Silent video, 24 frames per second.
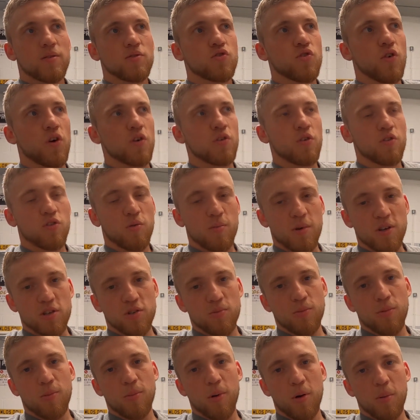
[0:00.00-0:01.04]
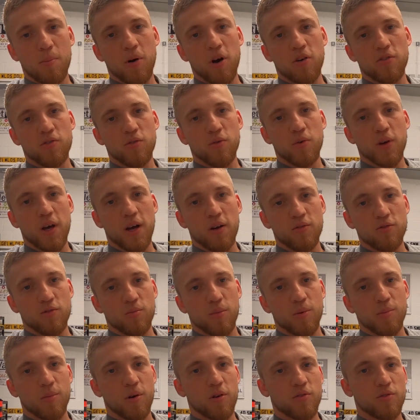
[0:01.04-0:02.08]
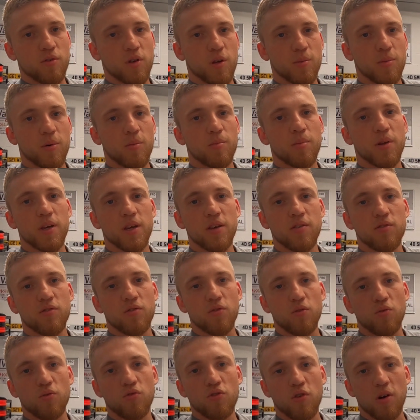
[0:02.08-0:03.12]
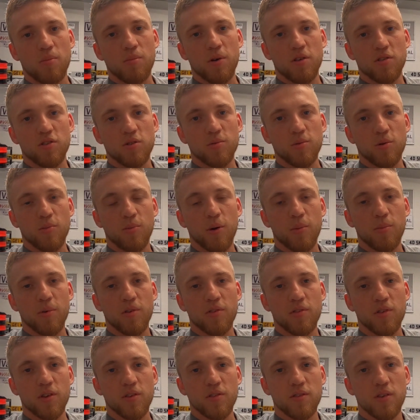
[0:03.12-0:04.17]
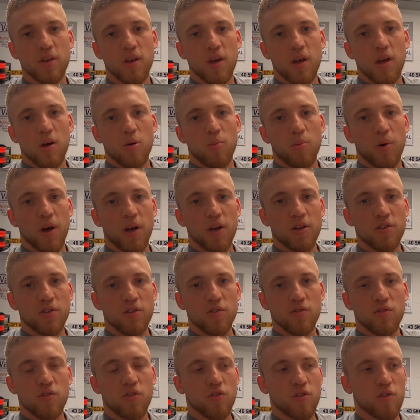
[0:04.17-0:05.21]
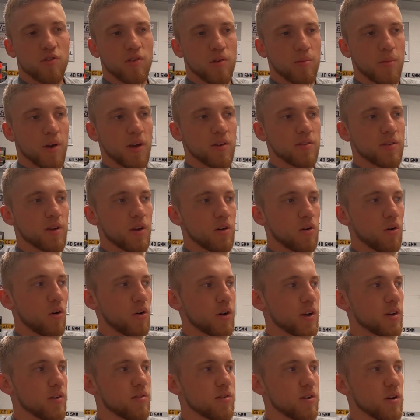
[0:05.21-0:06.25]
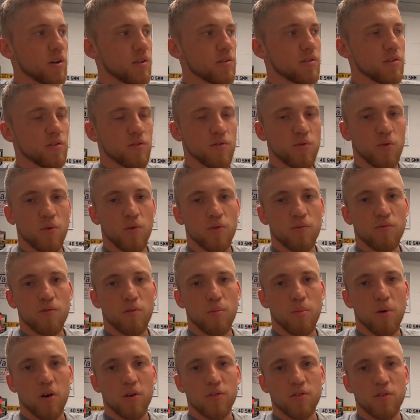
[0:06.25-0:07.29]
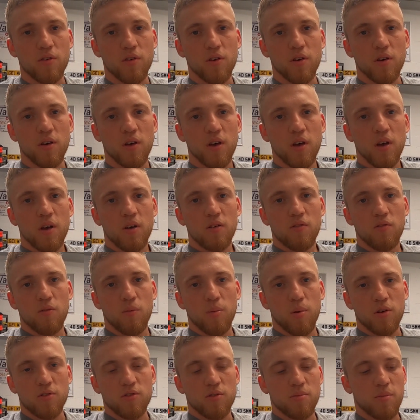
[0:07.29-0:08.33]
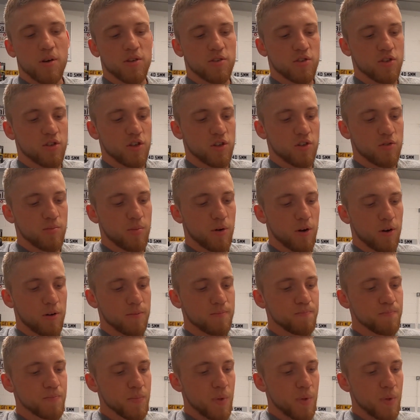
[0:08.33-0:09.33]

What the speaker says: try not to message me on my personal accounts, on my personal number. Please do try and message me on my business pages, just because it makes it a lot easier to sort of reply to messages. But